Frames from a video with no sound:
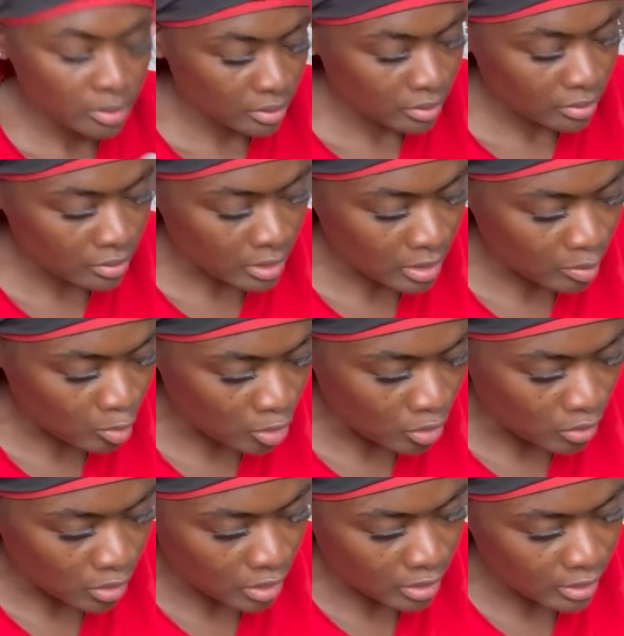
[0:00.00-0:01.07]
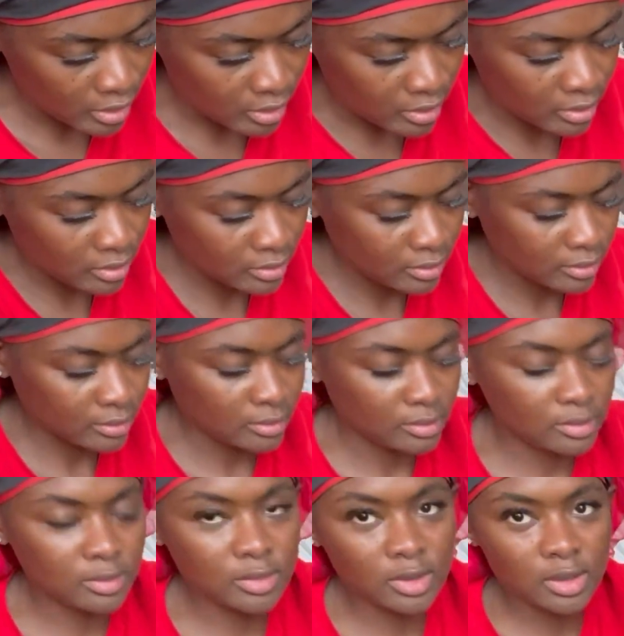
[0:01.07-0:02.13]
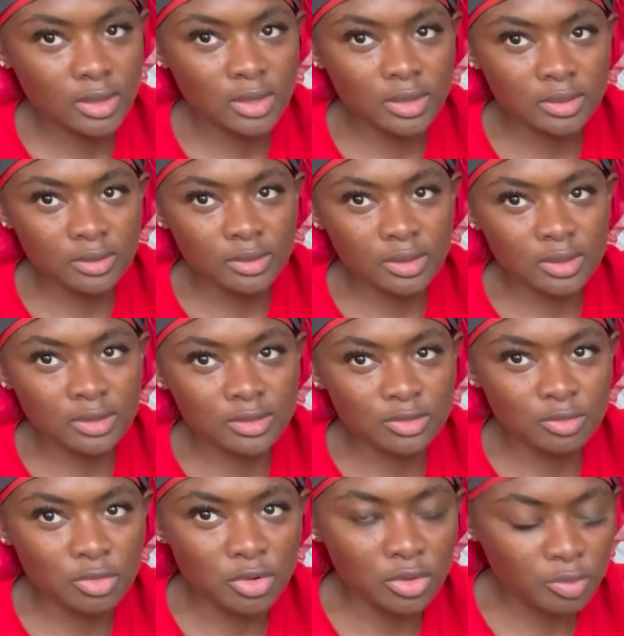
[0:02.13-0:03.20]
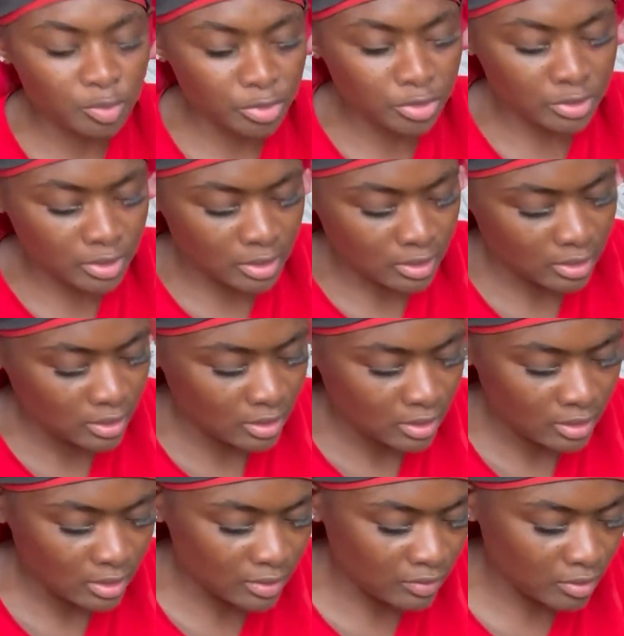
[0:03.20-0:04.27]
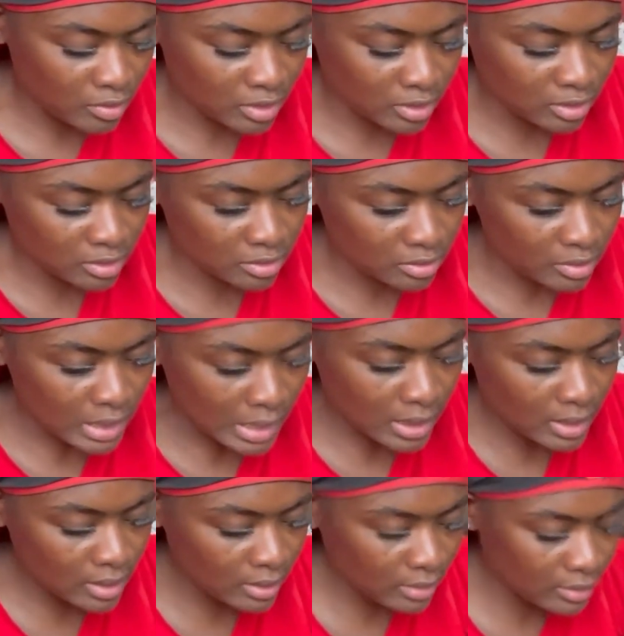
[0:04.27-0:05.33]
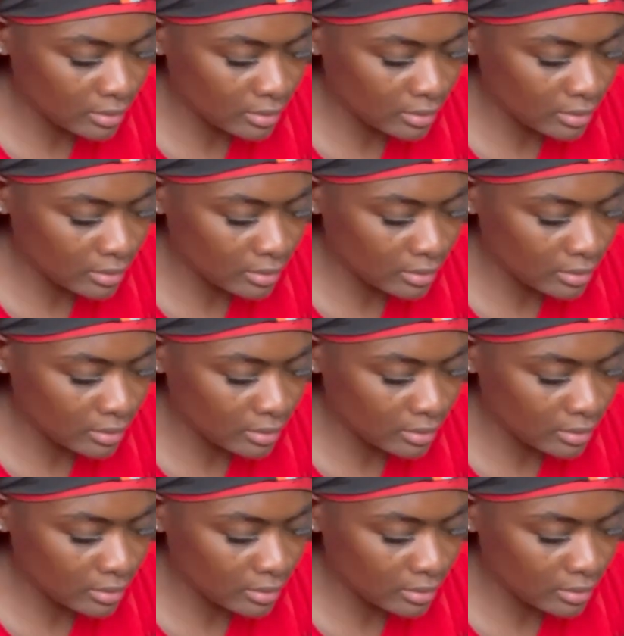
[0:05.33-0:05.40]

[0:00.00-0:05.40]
one more water, another small book if he wants to write,